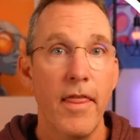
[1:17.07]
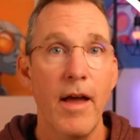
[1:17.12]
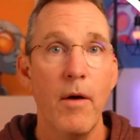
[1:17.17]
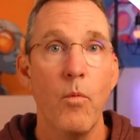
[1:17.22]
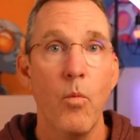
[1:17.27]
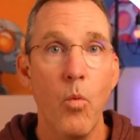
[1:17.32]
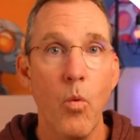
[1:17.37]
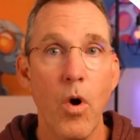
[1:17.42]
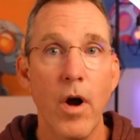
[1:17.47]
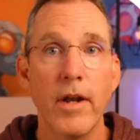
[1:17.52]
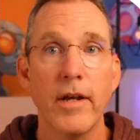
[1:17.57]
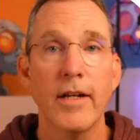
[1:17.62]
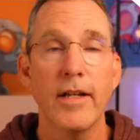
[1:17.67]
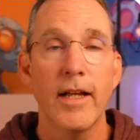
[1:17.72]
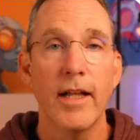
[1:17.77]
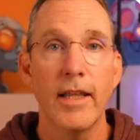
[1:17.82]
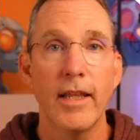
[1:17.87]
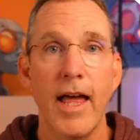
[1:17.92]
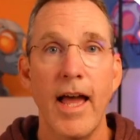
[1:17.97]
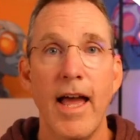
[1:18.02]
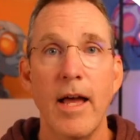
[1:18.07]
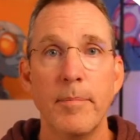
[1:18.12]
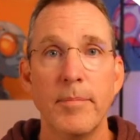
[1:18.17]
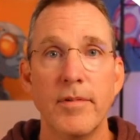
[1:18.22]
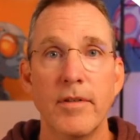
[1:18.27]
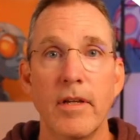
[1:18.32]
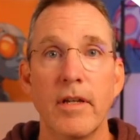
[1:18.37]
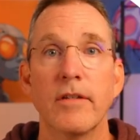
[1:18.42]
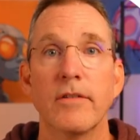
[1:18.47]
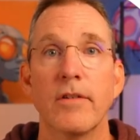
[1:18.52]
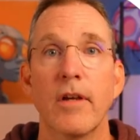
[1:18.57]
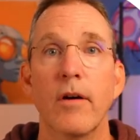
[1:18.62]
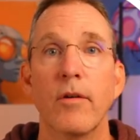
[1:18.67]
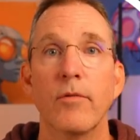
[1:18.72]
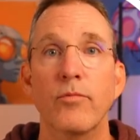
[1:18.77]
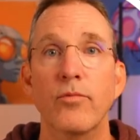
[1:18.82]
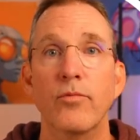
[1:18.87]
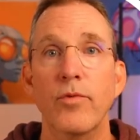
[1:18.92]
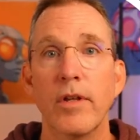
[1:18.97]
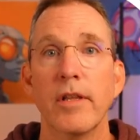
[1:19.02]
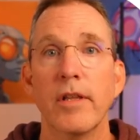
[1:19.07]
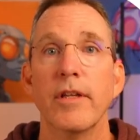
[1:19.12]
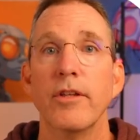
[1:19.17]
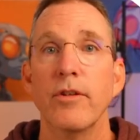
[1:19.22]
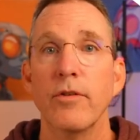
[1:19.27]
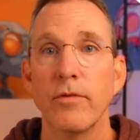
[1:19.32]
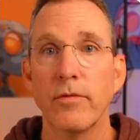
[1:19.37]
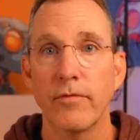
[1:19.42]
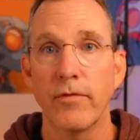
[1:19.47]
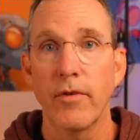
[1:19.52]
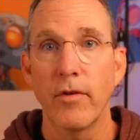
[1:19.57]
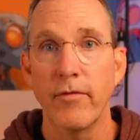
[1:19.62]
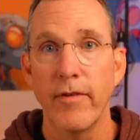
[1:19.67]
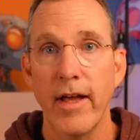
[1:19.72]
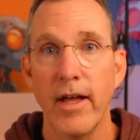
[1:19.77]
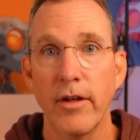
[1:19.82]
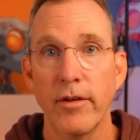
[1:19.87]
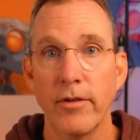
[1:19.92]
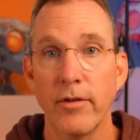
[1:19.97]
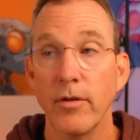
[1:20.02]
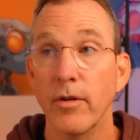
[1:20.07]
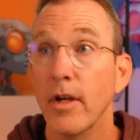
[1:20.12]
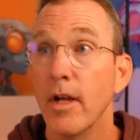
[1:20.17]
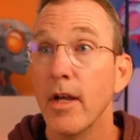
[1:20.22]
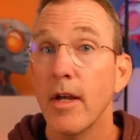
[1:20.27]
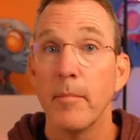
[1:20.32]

That one collapse is a really useful value.